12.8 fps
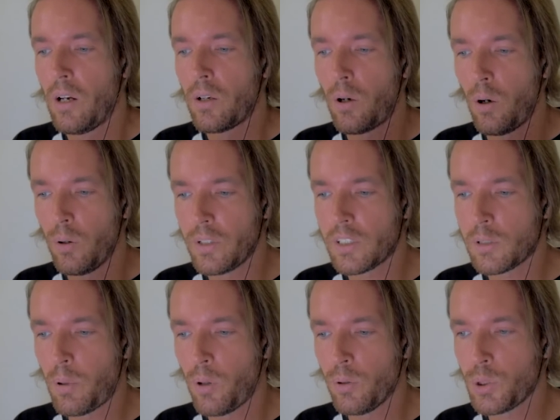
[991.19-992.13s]
Cold
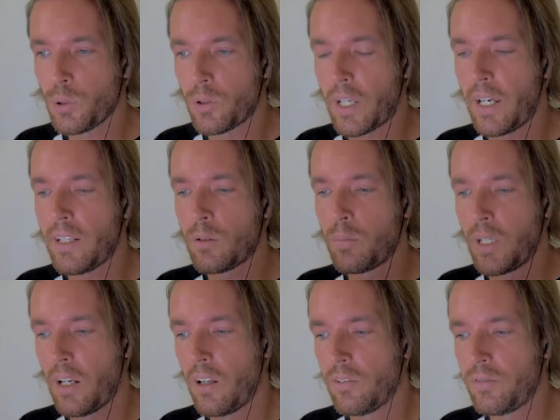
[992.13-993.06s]
exposure cannot be
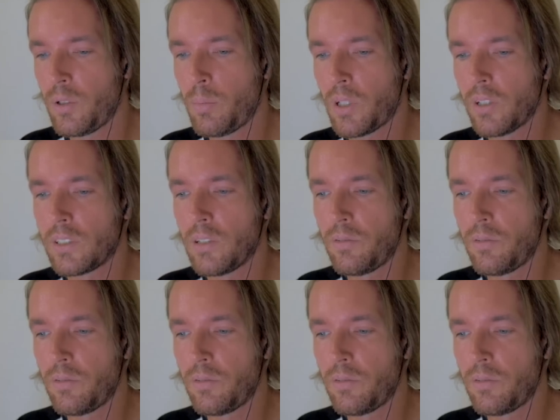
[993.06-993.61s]
healthy because